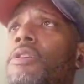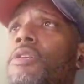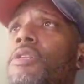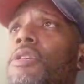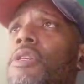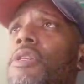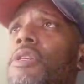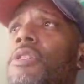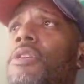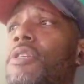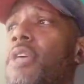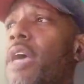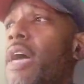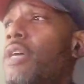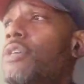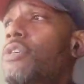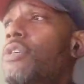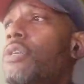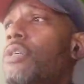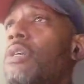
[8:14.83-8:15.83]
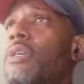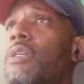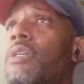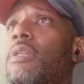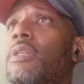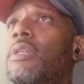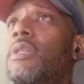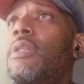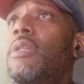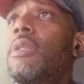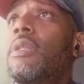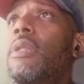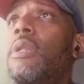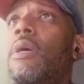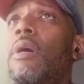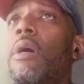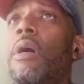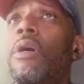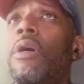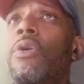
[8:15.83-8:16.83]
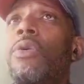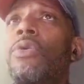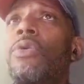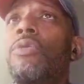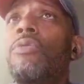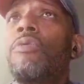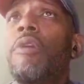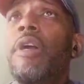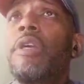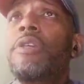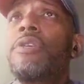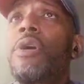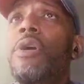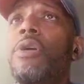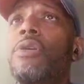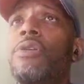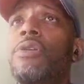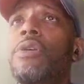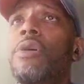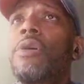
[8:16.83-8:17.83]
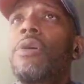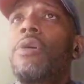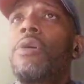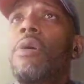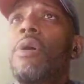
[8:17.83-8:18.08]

This is actually a cool race also.